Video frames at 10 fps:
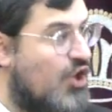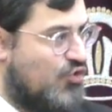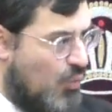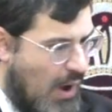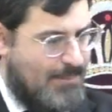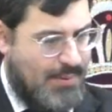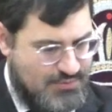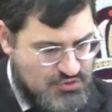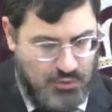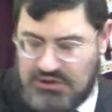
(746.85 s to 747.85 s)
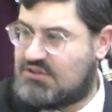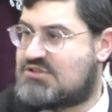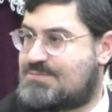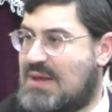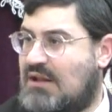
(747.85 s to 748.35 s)
to wipe up a small little
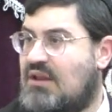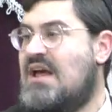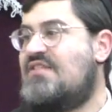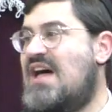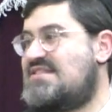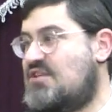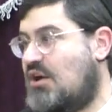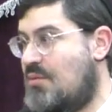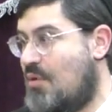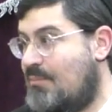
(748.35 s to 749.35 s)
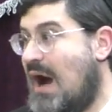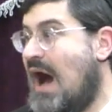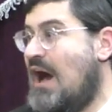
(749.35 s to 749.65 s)
spill, that's not going to be a problem.